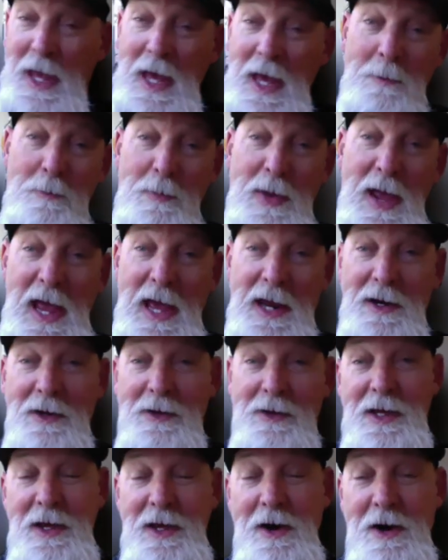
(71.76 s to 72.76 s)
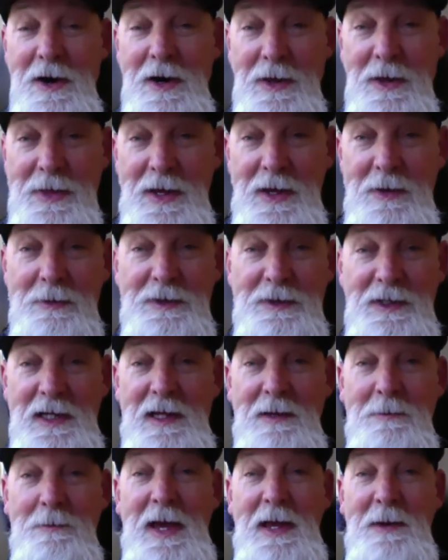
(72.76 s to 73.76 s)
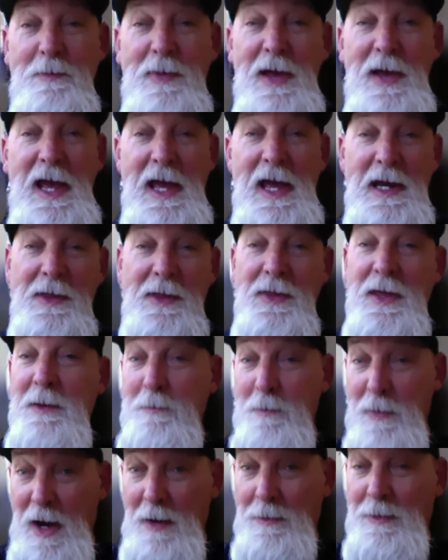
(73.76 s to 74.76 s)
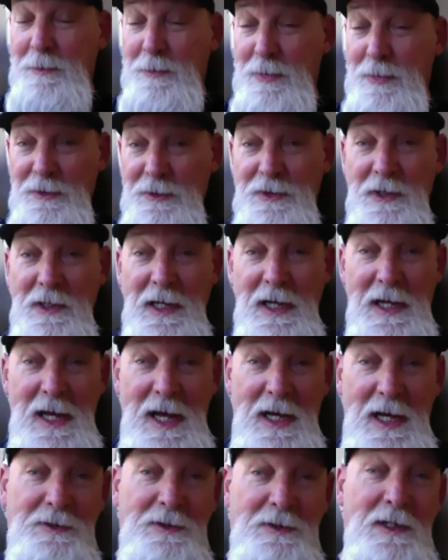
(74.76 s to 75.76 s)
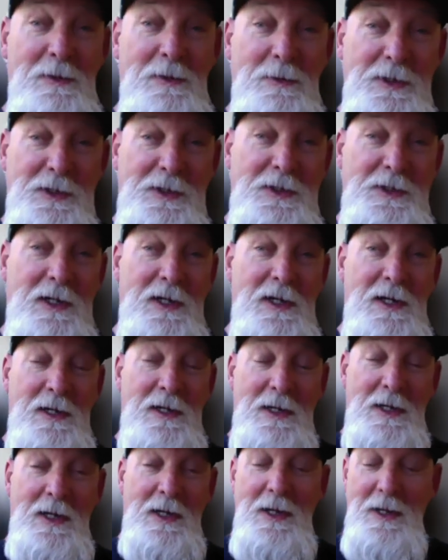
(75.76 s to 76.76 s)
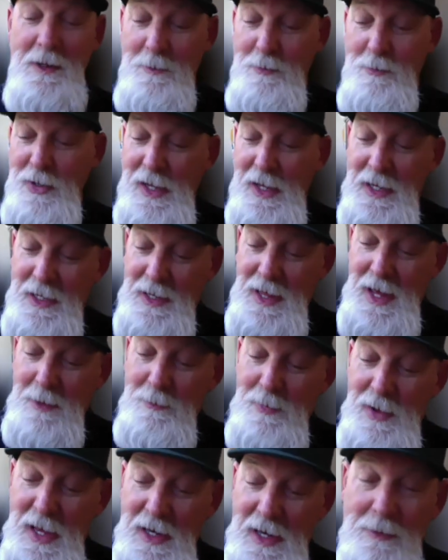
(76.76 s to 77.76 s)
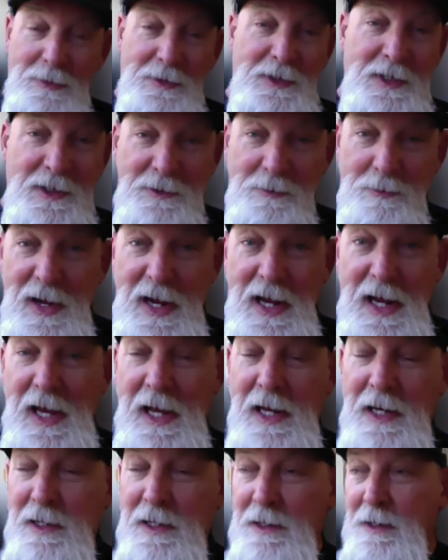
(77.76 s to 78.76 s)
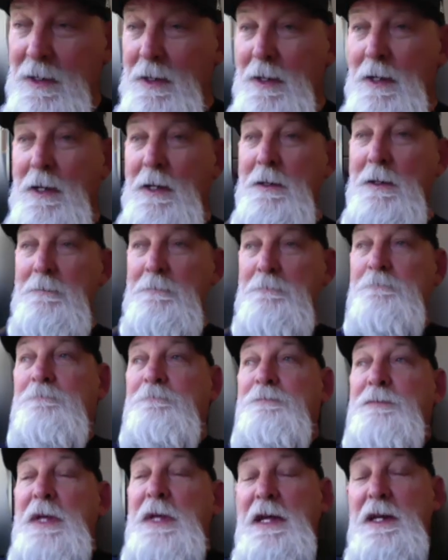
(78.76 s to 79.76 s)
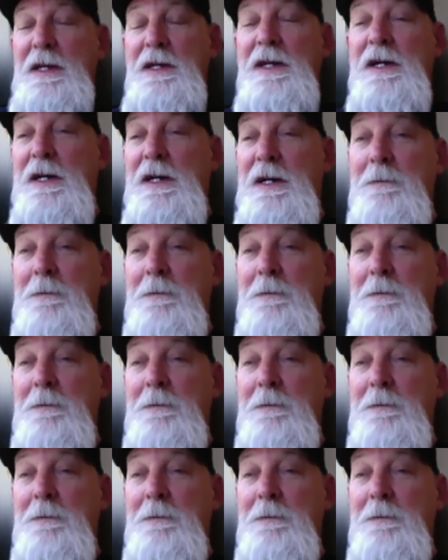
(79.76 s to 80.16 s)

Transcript: They had a band on the yard. I think it was an inmate band. I think Bobby Bouzillet actually was playing in that band. It was his band. And